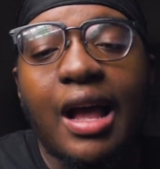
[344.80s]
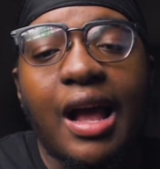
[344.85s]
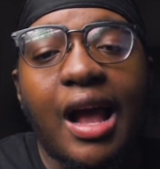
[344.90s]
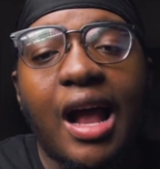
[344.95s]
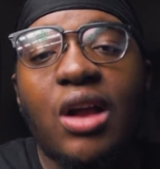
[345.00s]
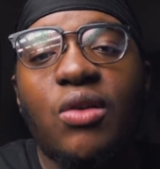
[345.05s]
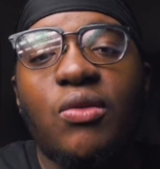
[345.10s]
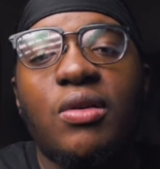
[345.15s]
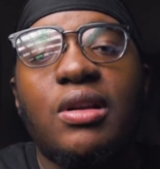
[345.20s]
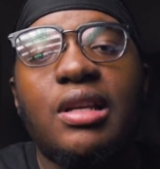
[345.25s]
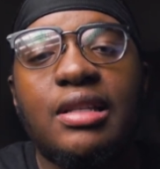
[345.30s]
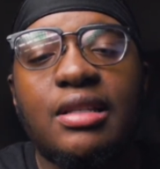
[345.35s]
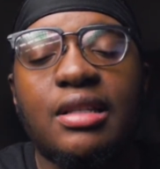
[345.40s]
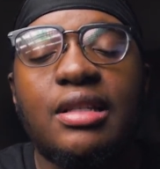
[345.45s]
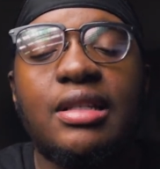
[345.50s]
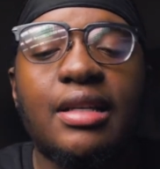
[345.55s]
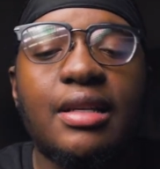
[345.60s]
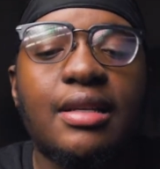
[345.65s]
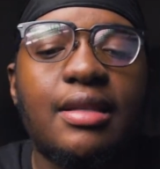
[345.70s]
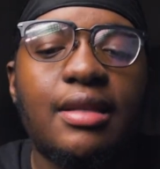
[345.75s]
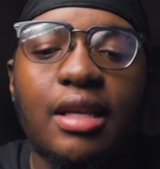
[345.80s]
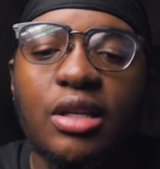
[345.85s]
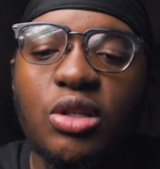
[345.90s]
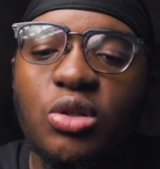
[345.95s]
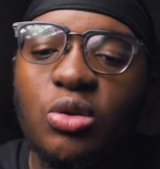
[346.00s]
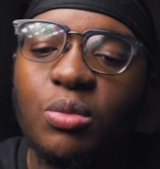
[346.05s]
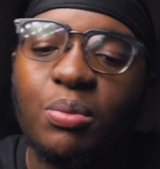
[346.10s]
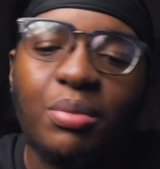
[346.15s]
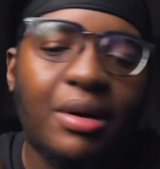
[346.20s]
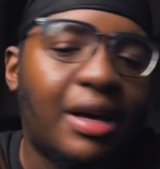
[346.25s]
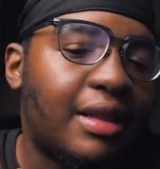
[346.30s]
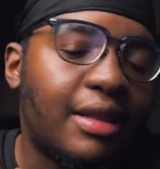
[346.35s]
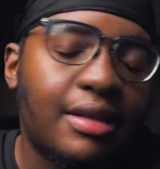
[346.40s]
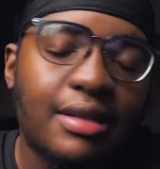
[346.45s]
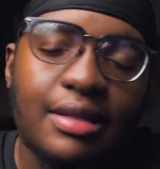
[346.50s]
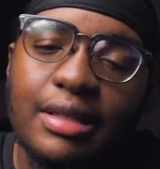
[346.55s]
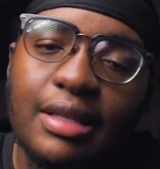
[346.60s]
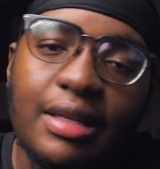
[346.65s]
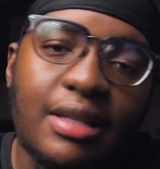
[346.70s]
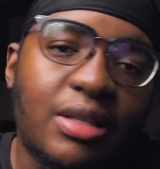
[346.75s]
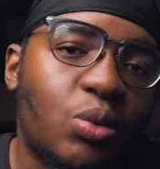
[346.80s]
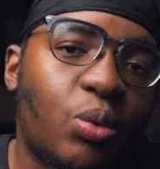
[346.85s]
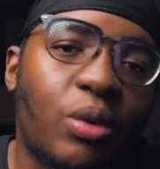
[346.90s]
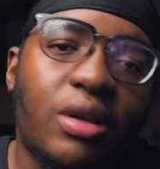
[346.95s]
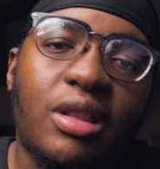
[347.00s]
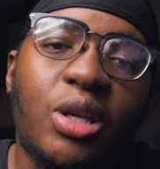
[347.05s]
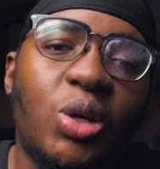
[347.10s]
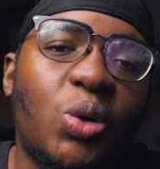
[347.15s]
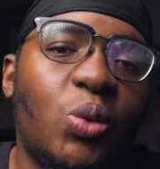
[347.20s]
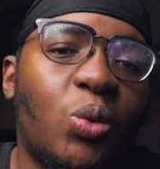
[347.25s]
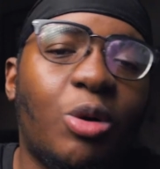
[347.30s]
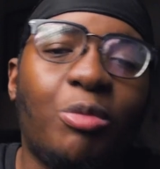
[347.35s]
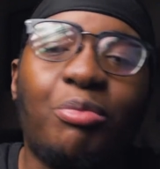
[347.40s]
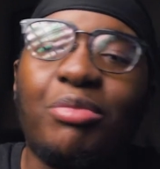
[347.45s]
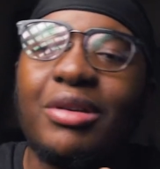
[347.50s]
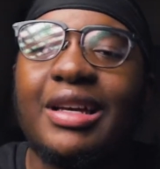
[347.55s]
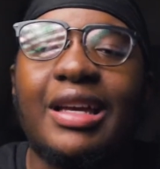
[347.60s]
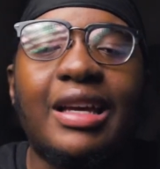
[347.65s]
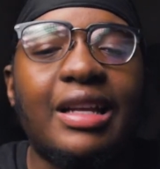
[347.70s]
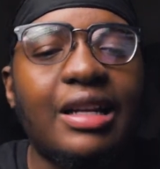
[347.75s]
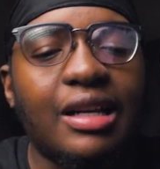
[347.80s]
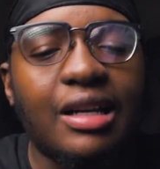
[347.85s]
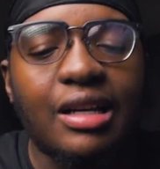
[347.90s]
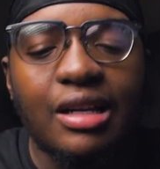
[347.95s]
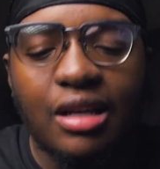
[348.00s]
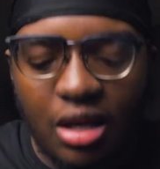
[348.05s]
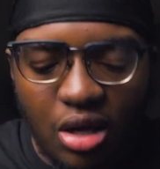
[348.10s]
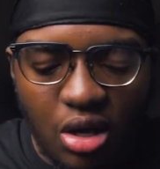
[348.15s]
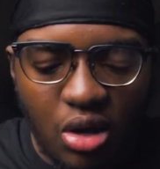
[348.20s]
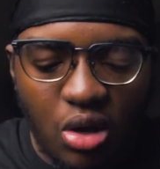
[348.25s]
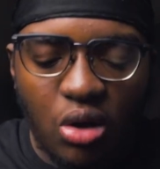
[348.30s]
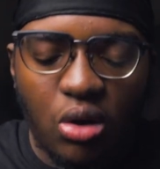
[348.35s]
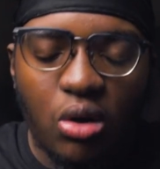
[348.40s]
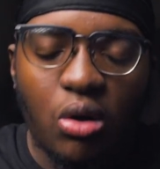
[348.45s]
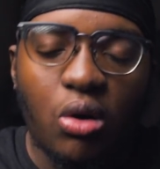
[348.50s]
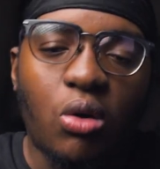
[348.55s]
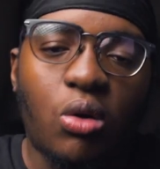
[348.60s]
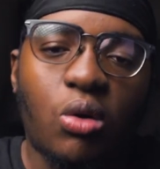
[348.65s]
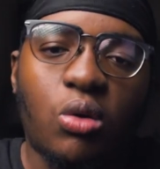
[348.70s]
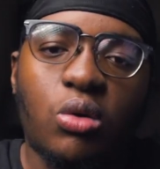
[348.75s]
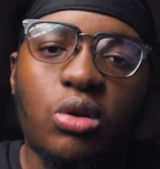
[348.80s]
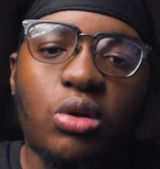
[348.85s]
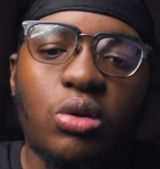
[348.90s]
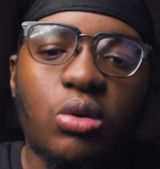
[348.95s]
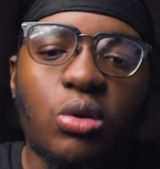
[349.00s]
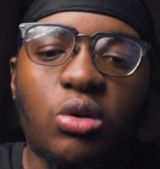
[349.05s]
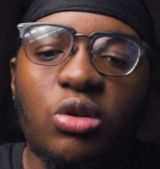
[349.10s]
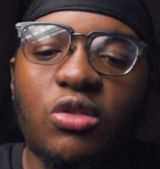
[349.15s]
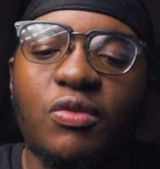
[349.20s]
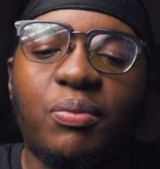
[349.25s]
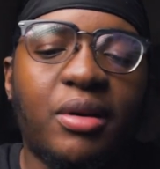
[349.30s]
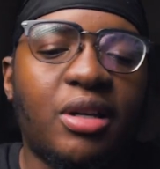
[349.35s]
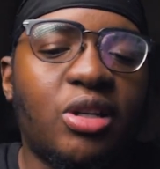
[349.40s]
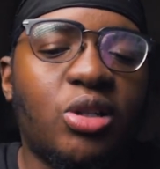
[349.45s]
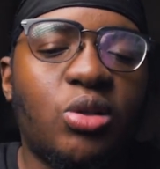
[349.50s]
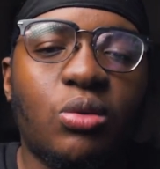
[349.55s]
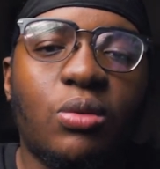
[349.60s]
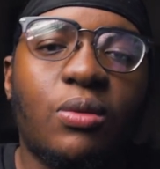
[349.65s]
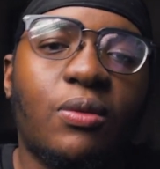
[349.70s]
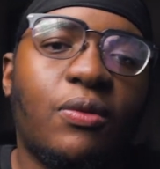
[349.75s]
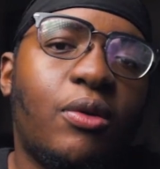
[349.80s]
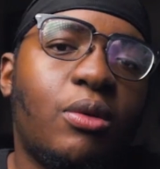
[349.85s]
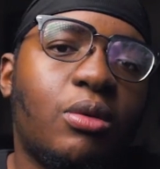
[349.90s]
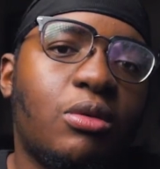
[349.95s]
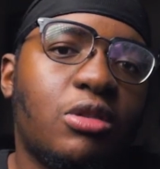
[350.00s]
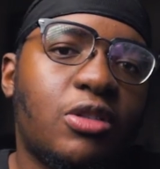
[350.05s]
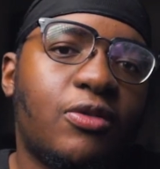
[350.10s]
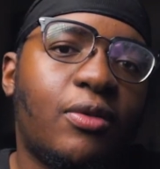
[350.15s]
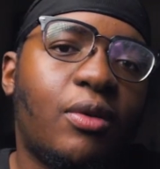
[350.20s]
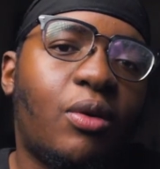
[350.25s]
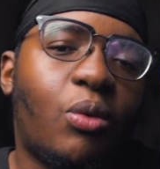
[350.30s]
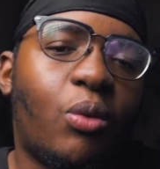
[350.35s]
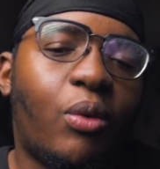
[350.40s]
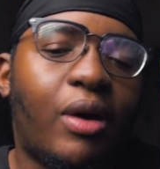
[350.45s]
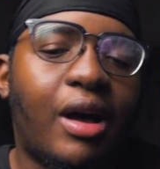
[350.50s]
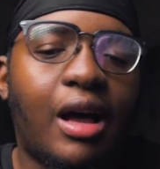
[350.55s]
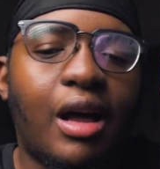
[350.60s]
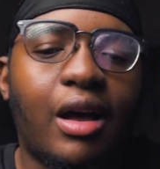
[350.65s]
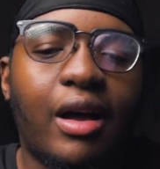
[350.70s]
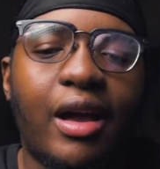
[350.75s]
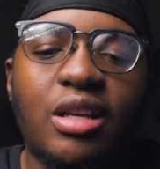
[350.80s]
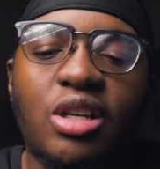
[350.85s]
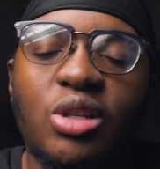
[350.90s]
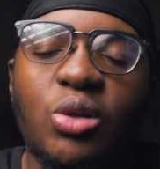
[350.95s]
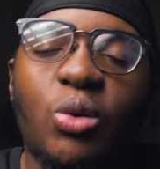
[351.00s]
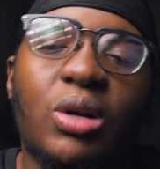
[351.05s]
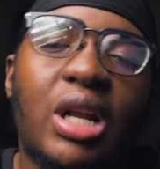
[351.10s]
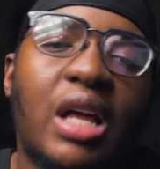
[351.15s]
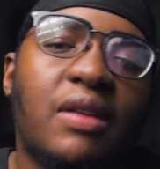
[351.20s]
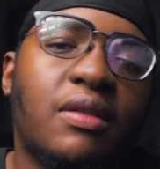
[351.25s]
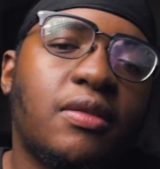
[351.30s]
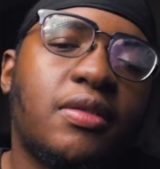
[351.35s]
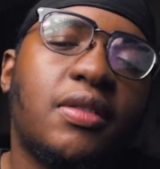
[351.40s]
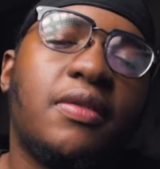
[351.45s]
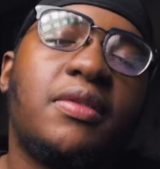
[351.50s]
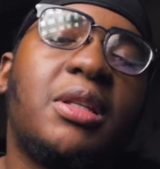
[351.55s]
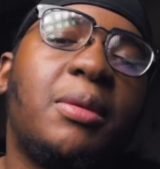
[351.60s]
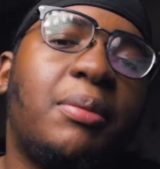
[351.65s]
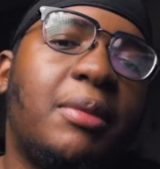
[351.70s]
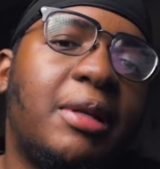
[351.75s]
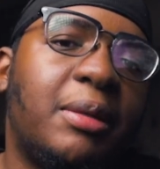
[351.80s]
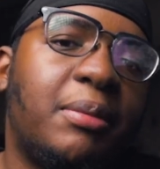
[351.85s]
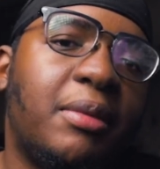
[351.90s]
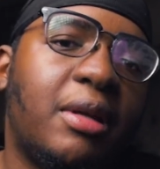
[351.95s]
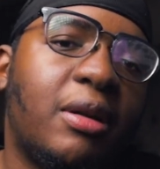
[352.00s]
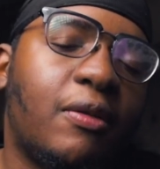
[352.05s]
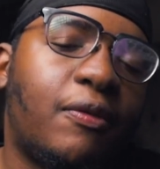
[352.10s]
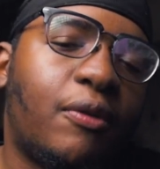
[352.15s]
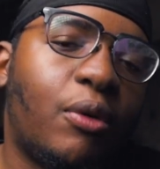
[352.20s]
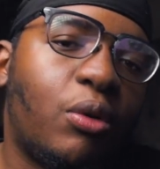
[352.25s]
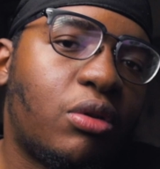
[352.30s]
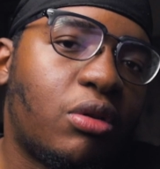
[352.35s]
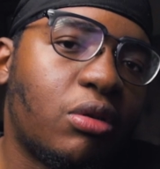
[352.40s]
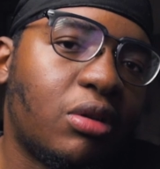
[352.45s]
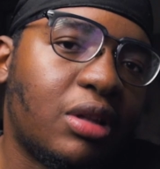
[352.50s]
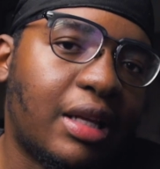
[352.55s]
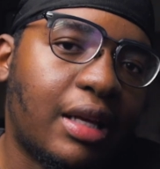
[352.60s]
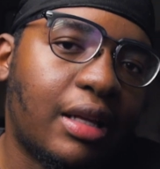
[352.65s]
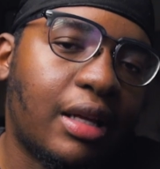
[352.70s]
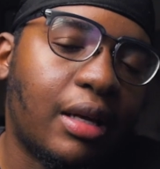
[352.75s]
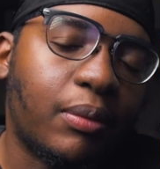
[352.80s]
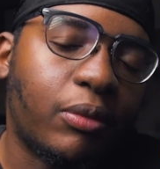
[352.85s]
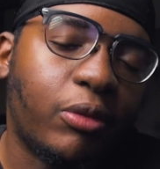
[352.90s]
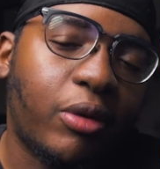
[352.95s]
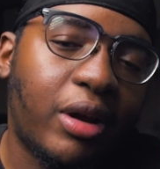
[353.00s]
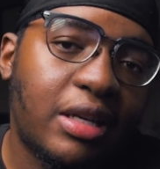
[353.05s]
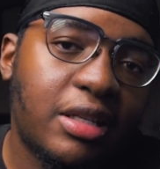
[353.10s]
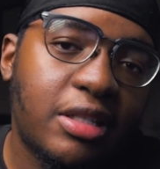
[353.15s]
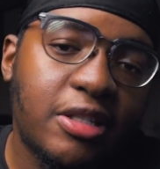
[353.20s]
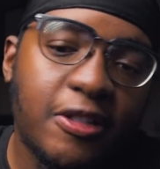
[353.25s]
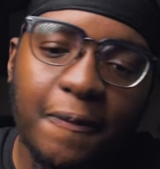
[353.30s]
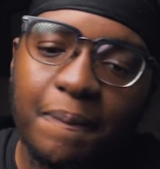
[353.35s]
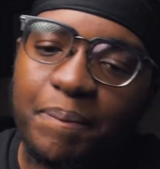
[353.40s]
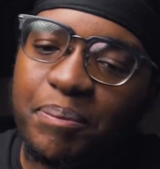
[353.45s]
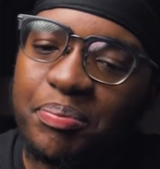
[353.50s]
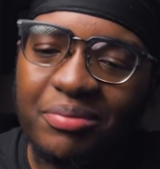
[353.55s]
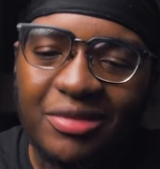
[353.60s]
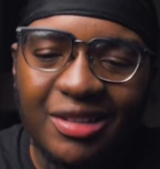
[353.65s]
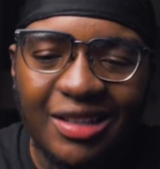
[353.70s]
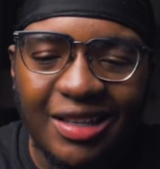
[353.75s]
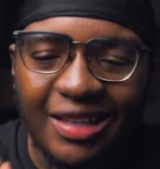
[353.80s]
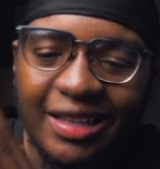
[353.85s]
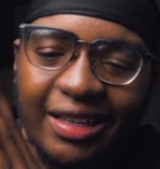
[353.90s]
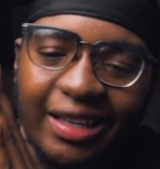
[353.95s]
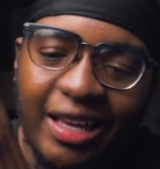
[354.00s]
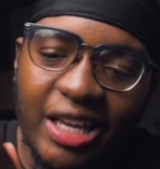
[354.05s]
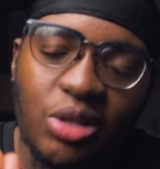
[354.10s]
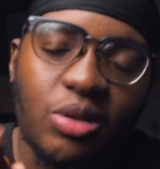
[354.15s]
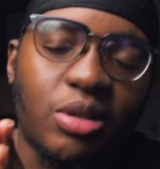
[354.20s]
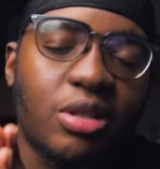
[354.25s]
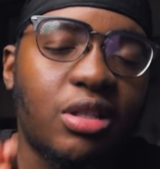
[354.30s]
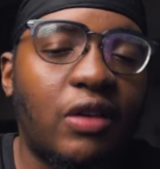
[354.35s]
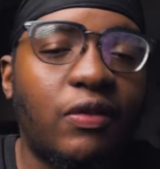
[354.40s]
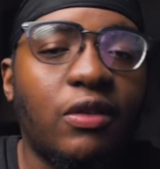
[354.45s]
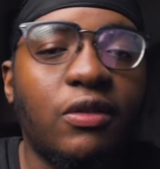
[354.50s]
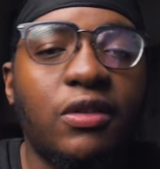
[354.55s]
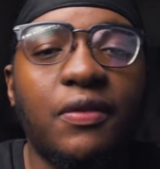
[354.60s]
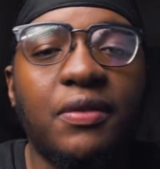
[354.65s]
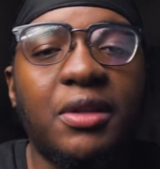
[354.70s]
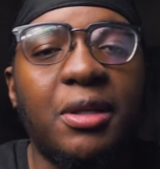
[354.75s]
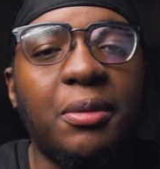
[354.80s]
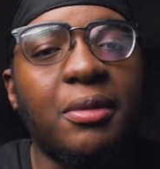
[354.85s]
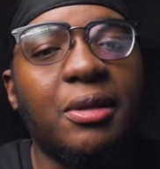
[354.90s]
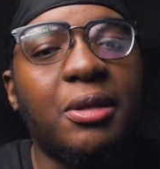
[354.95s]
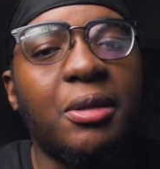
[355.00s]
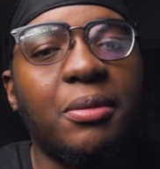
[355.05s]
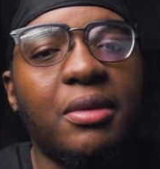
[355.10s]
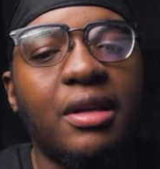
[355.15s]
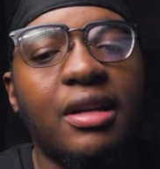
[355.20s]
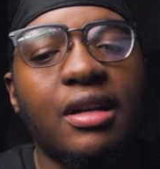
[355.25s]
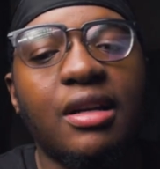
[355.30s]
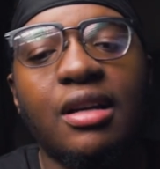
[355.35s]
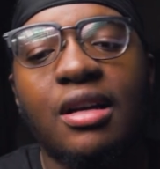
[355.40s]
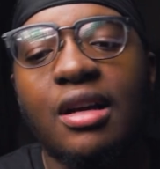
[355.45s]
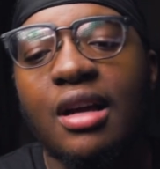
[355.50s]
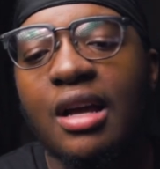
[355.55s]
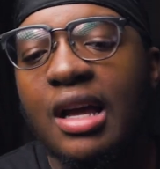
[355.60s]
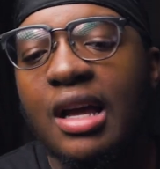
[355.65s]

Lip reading: I really suggest that you buy this lens, whether you're a beginner or you know you've been shooting photos for a while and you don't have a 50mm focal range. Get yourself a 50mm.